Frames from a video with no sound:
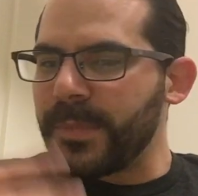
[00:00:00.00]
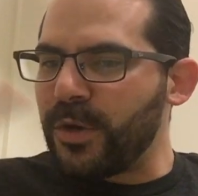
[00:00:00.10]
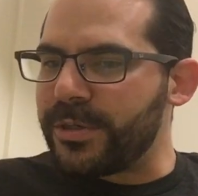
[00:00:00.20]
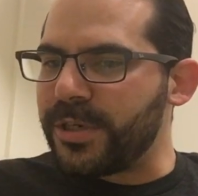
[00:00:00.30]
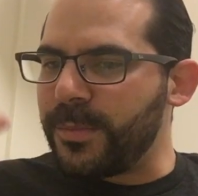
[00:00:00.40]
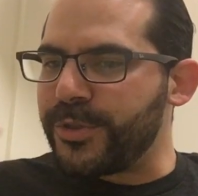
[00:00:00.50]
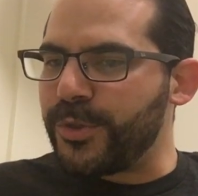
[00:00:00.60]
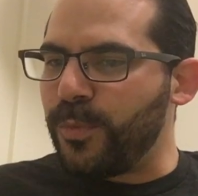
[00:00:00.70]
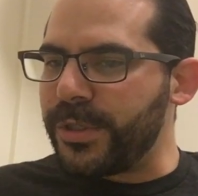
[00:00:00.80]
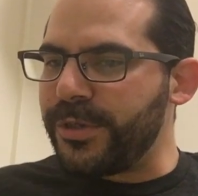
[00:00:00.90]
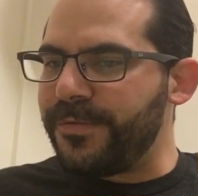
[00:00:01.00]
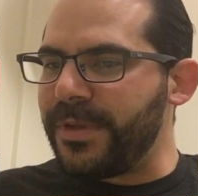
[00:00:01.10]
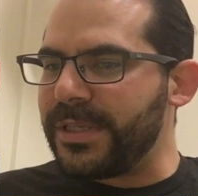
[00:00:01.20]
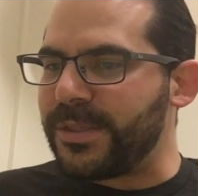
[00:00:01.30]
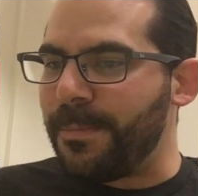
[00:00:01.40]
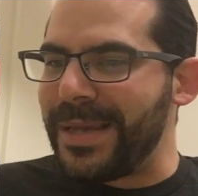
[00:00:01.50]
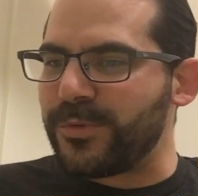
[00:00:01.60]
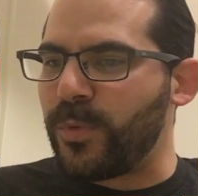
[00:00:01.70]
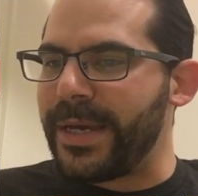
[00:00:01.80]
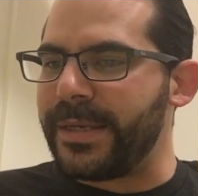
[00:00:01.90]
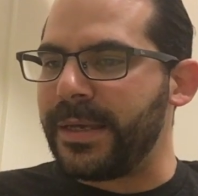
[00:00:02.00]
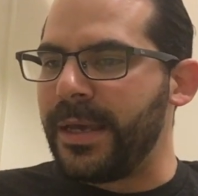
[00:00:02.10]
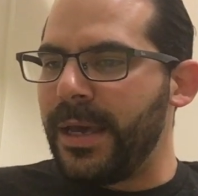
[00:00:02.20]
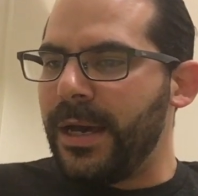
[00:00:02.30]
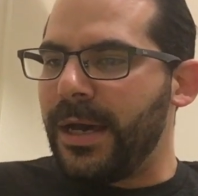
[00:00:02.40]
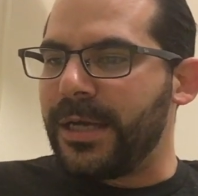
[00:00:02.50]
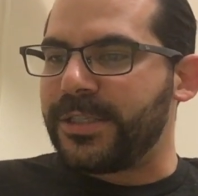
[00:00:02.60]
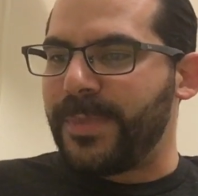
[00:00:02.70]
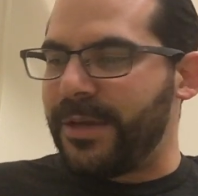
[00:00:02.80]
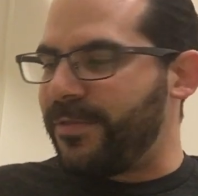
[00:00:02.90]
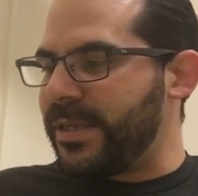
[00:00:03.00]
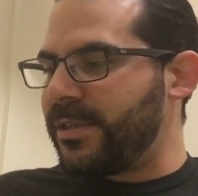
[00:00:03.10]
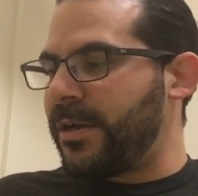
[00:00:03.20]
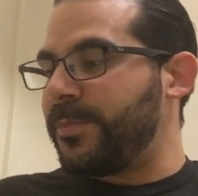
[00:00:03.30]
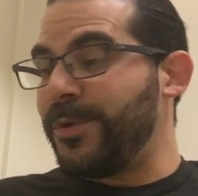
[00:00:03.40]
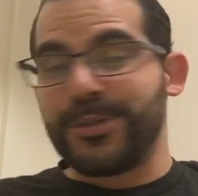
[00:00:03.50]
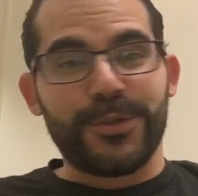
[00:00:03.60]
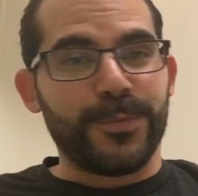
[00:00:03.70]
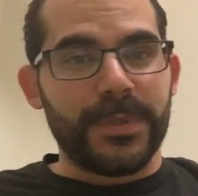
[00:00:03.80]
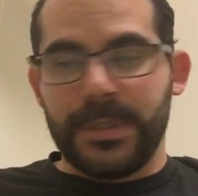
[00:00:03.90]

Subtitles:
Question number two. What do you feel is the best way to make friends on BookTube?